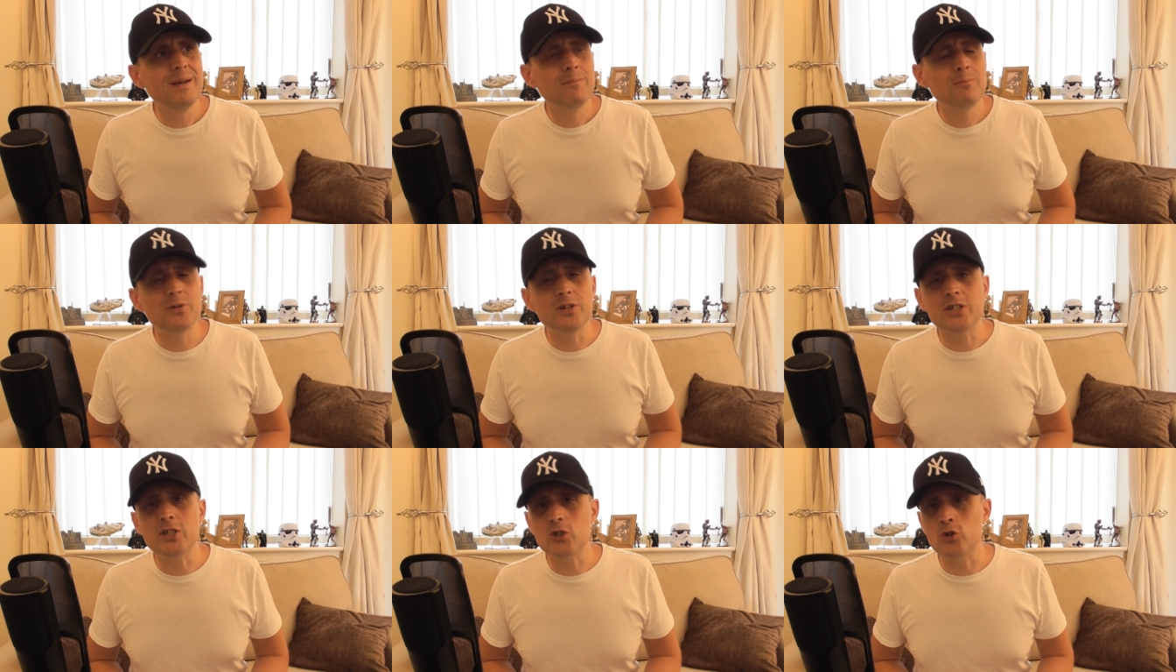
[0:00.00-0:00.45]

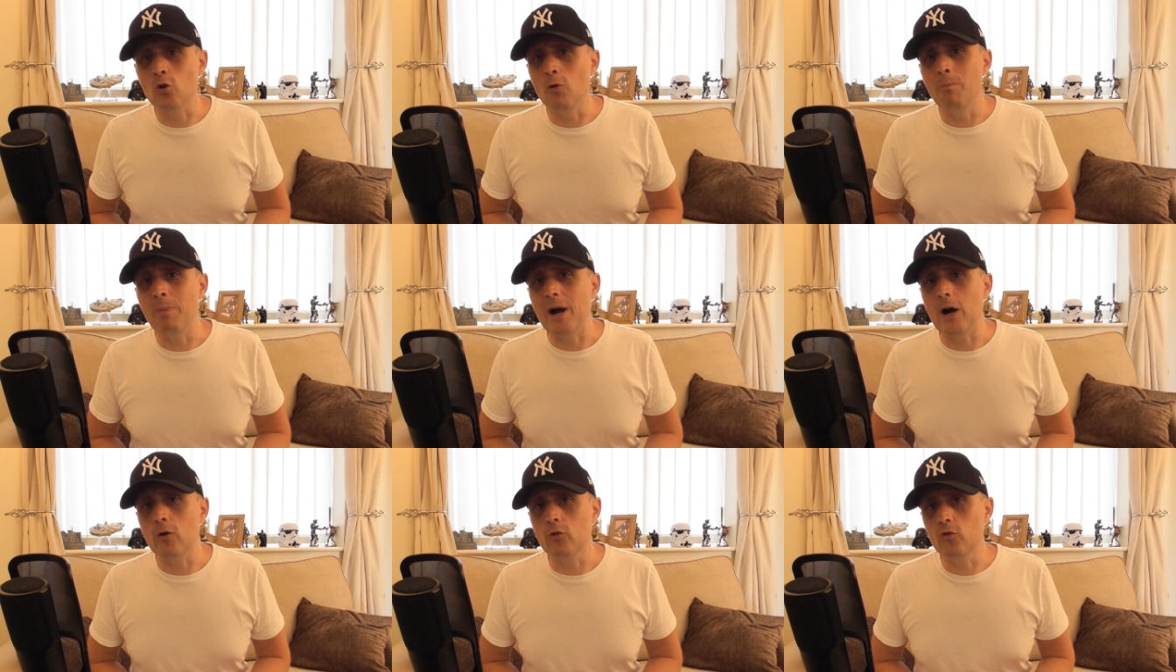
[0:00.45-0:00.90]
Pretty sure
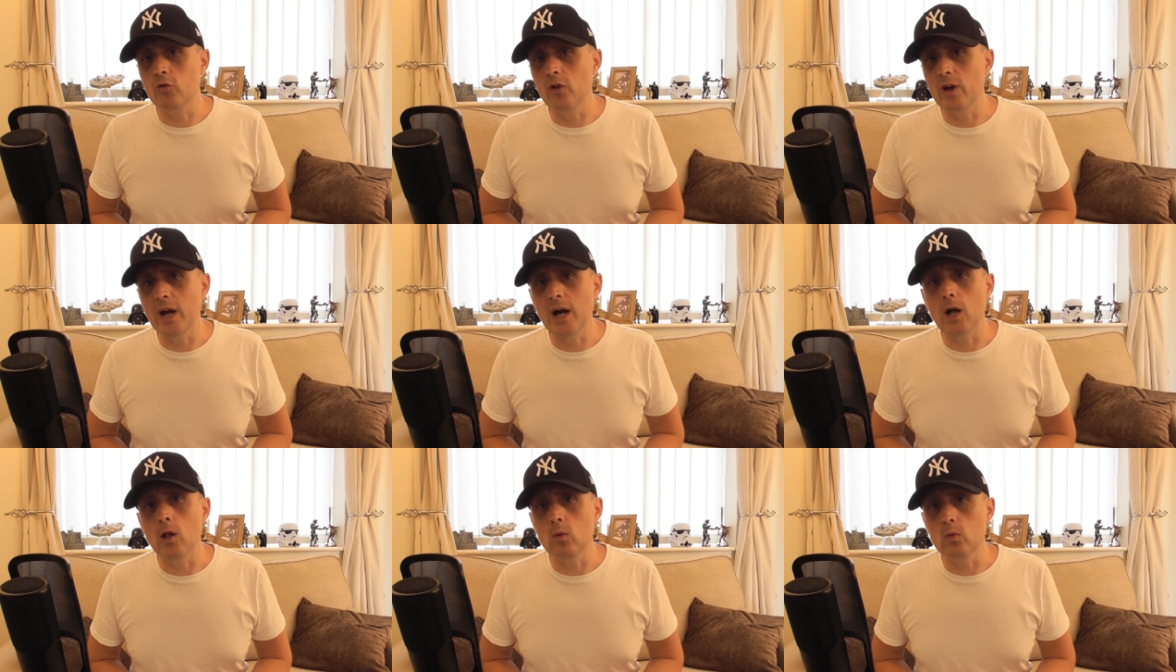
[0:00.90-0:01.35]
Battle
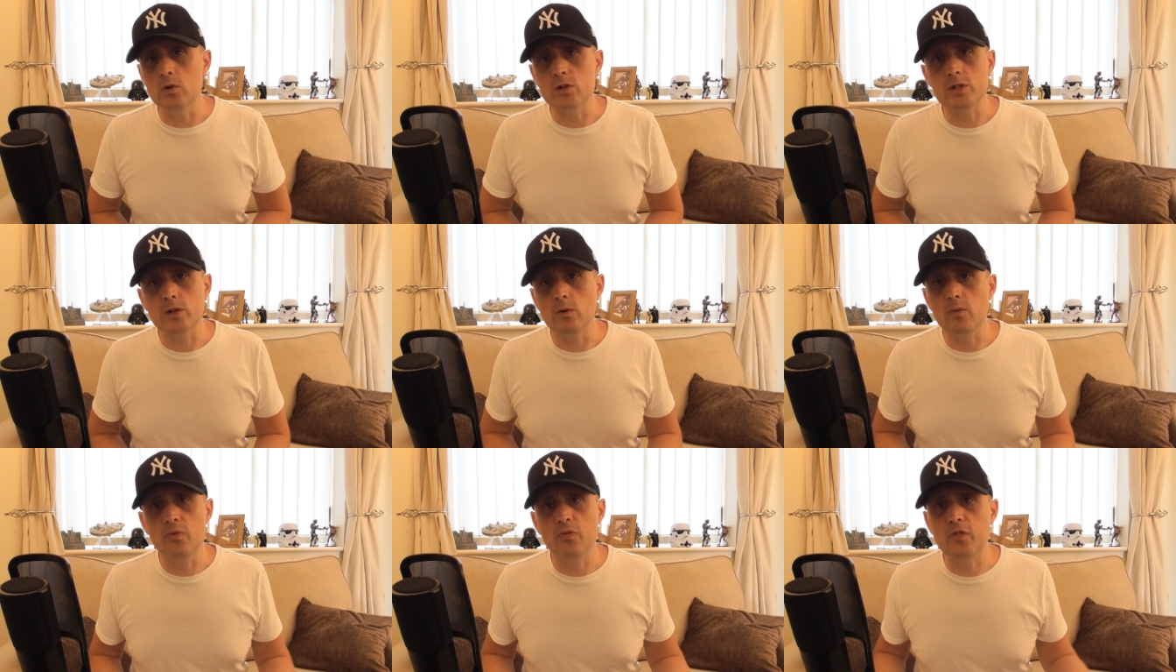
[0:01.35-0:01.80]
Royale was
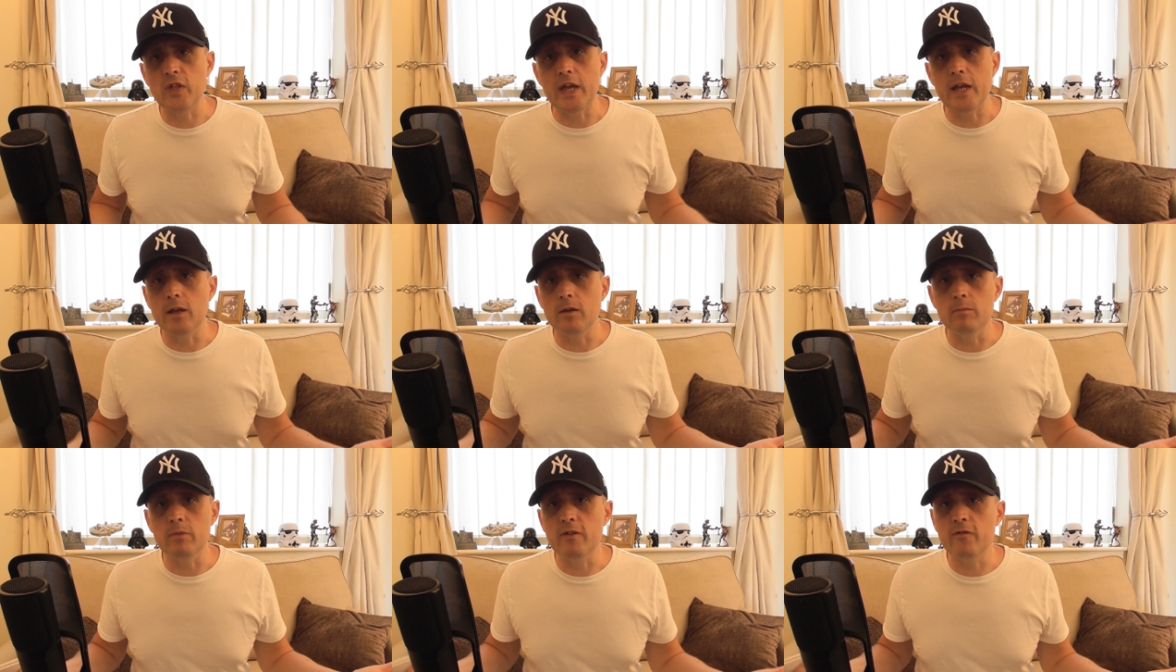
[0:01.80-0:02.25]
a
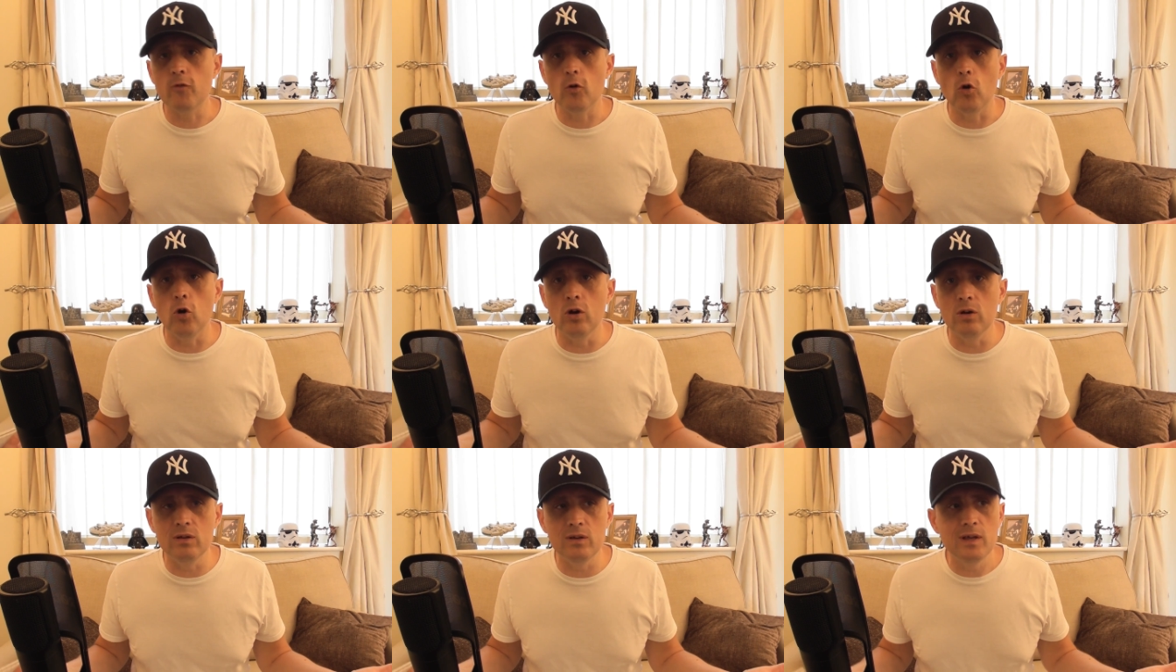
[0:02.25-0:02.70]
thing before
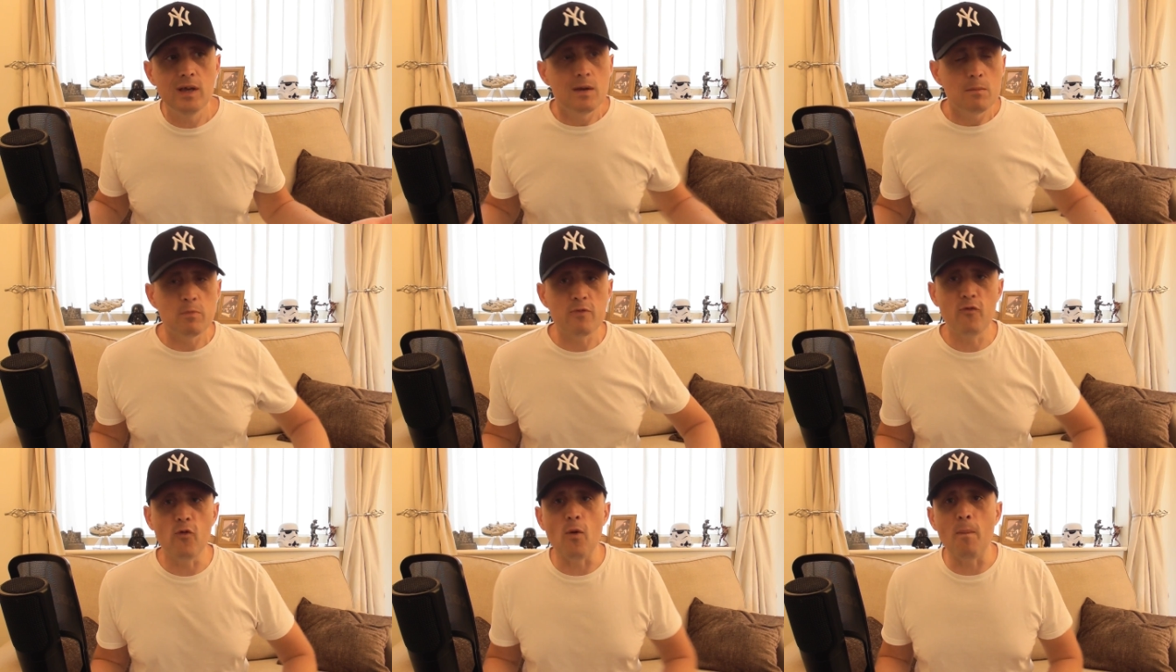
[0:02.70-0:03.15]

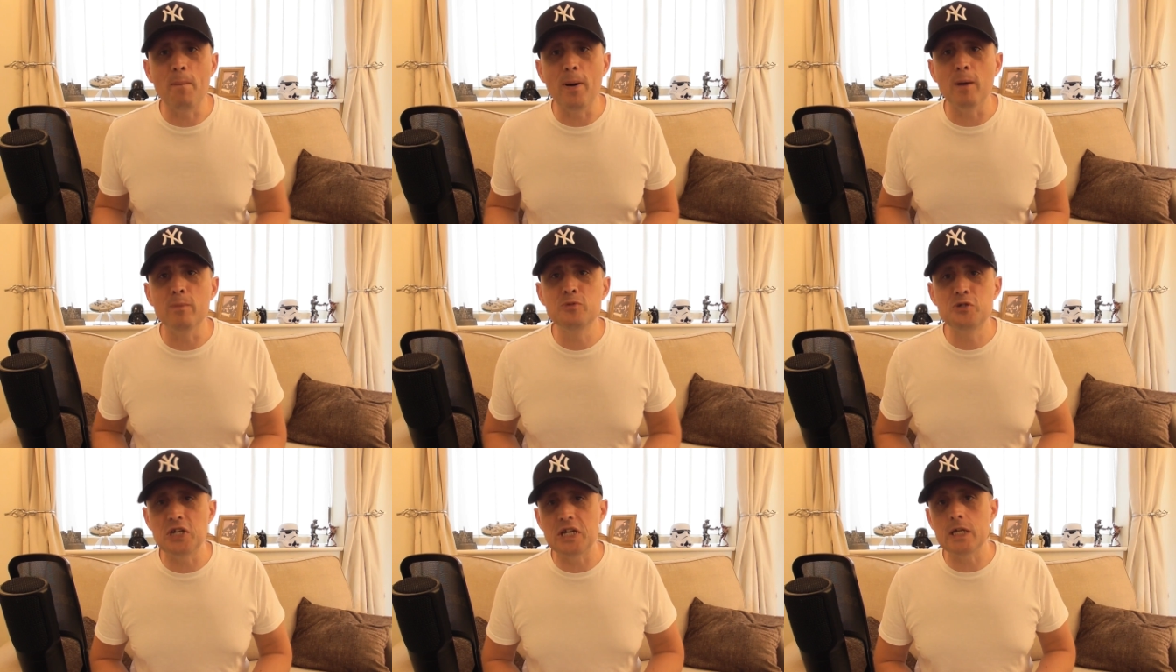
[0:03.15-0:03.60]
before
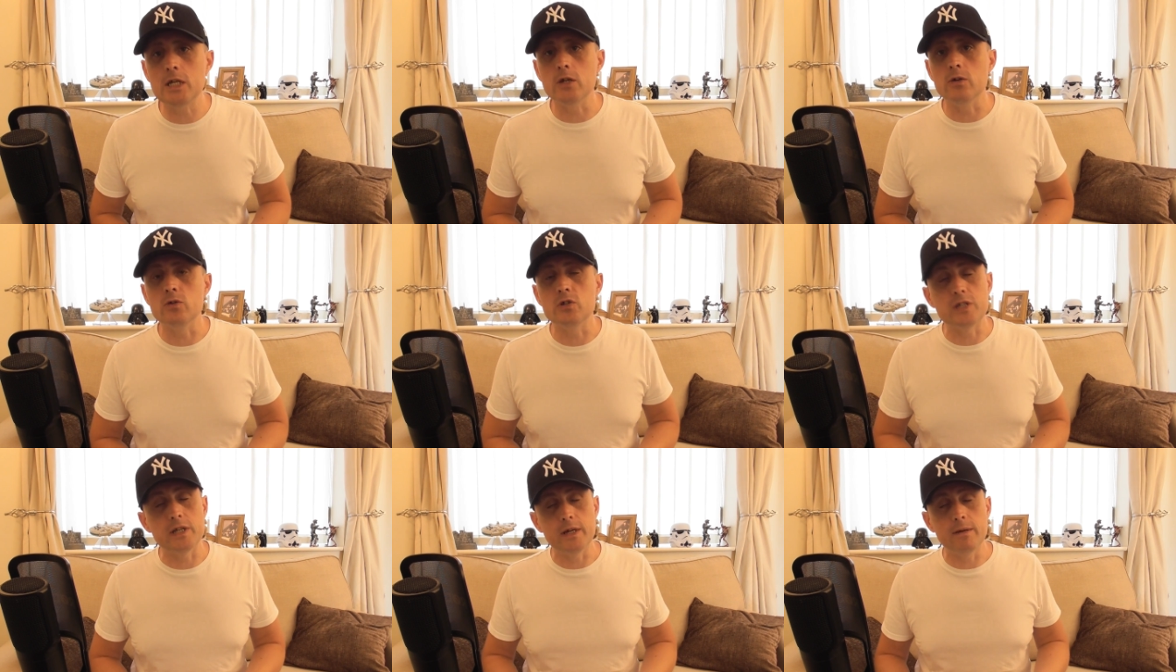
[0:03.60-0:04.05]
PUBG
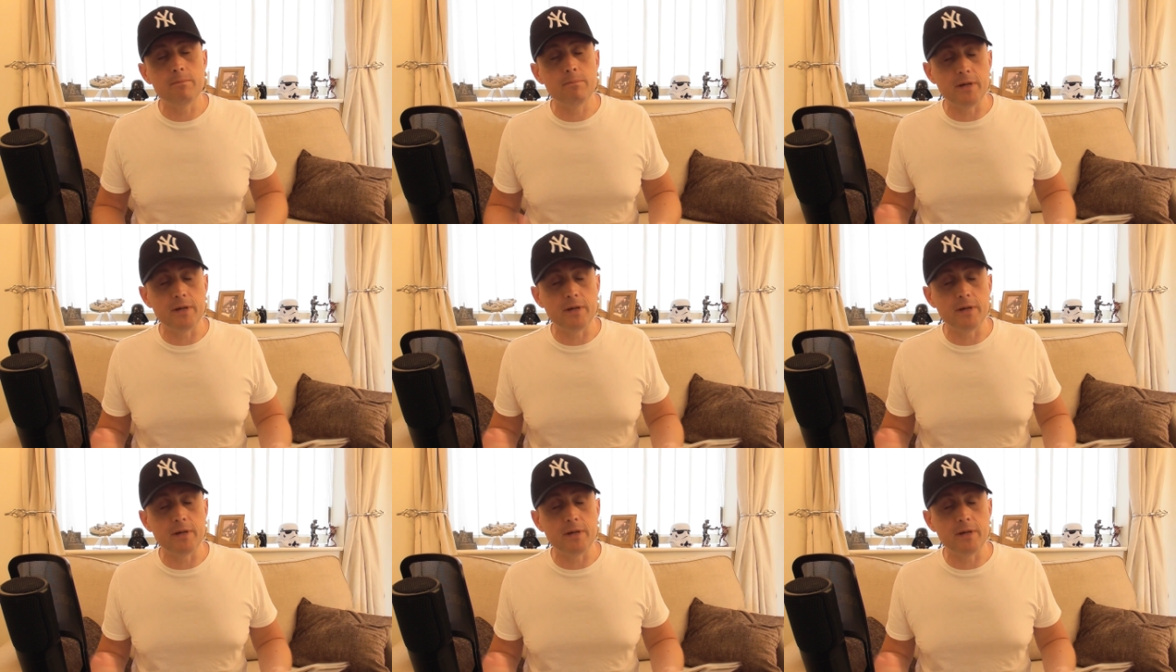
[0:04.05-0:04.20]
used it.